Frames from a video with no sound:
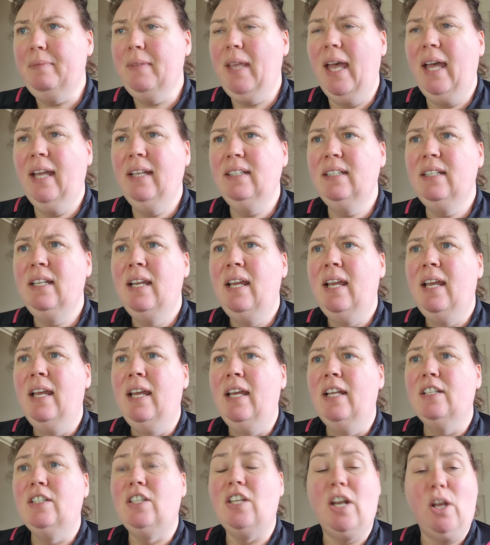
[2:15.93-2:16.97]
and
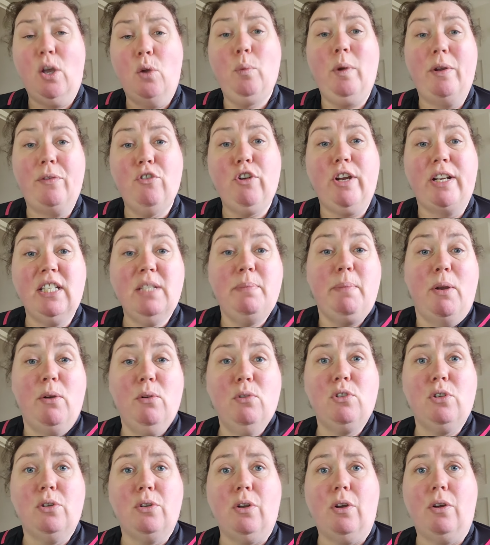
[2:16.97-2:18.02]
to know whether I'd
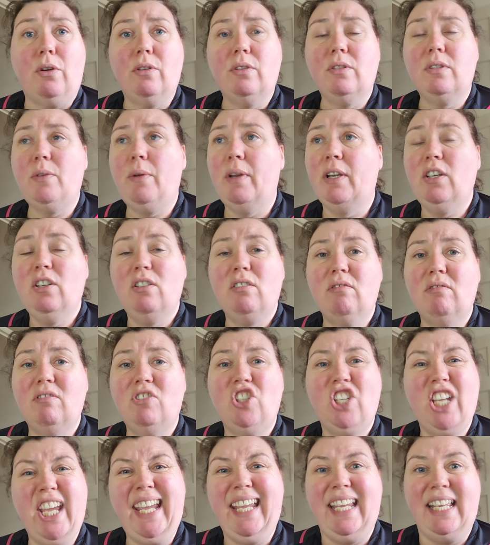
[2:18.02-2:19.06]
smoked or not. So I couldn't
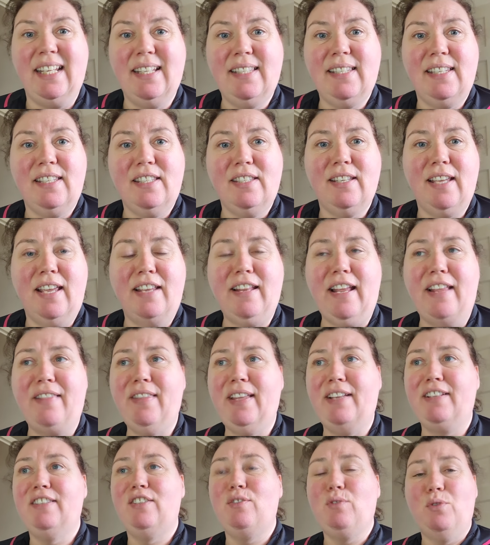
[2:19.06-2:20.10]
cheat. Then
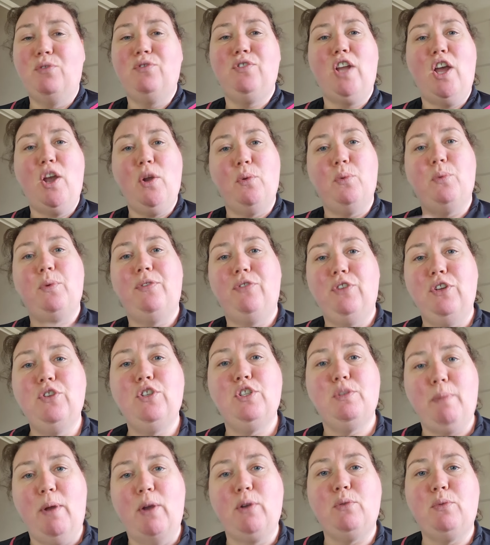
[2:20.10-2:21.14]
they'd sort of know if you'd
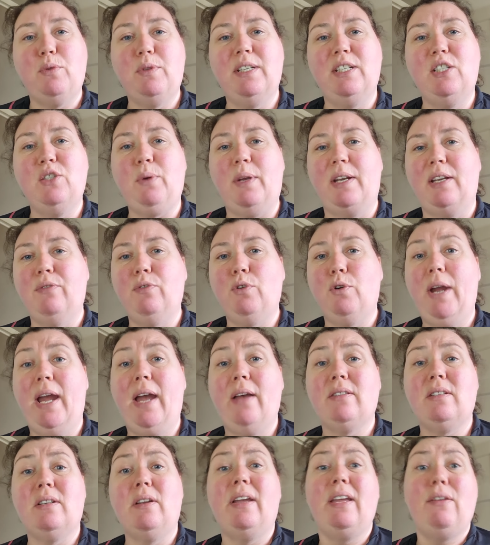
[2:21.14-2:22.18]
smoked within 24
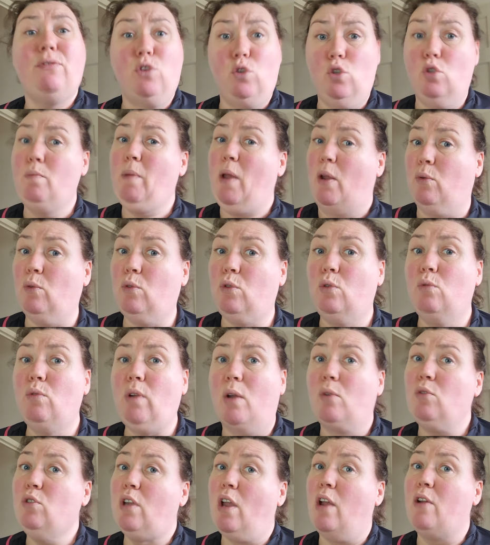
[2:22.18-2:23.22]
hours. Now, if you smoke, you
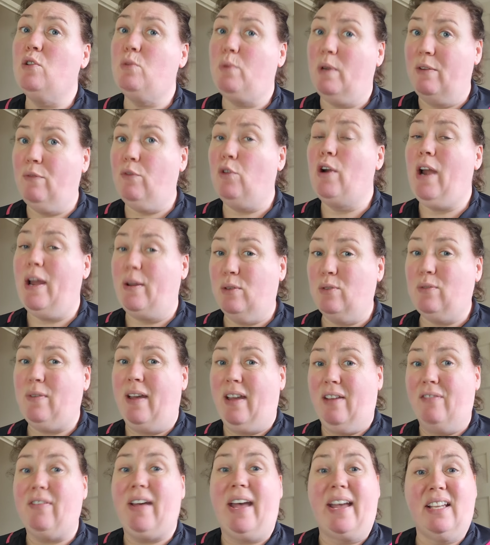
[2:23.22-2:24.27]
know to go 24 hours
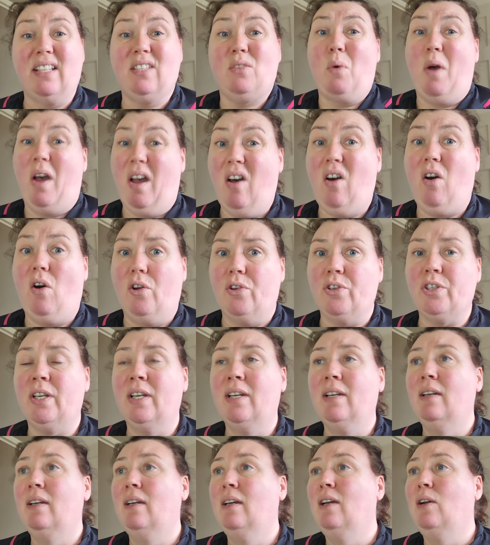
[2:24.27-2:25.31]
without a fag is quite hard.
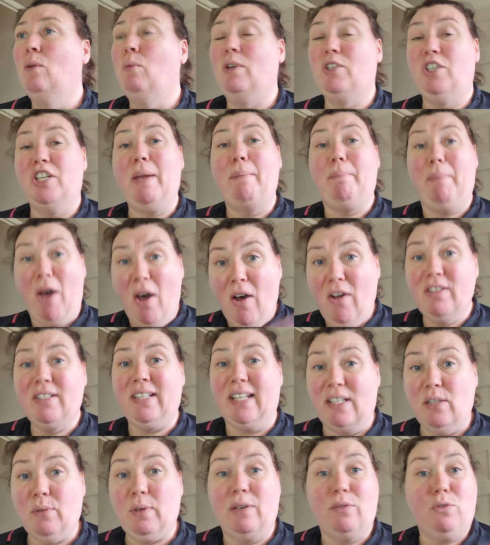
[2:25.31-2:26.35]
Once you get past
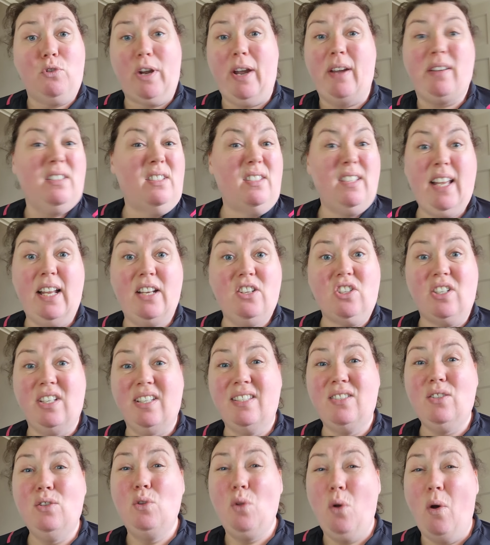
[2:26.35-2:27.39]
that 24 hours,
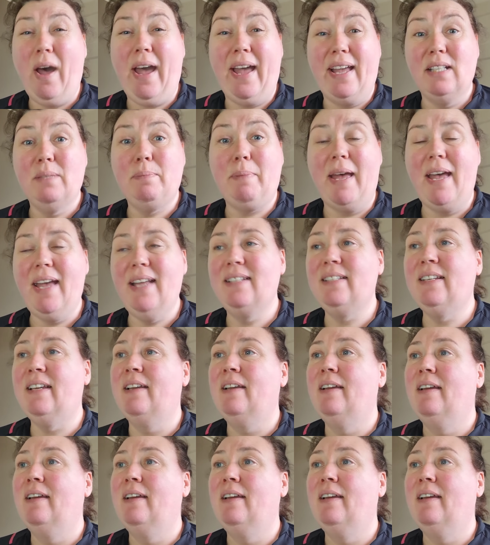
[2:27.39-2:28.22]
it's not as bad.